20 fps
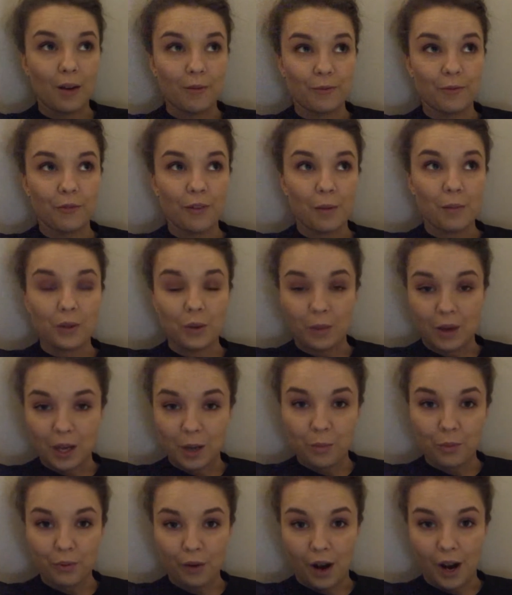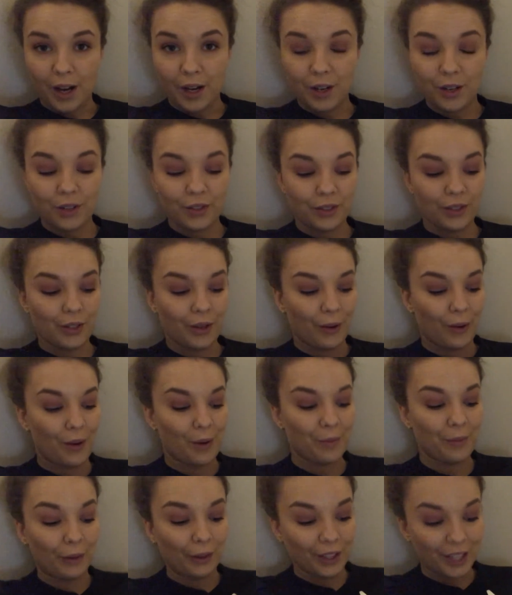from the week prior. So
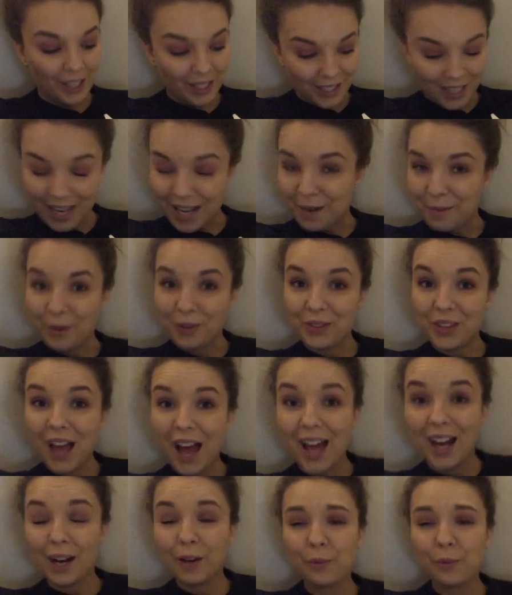I'm really excited about that.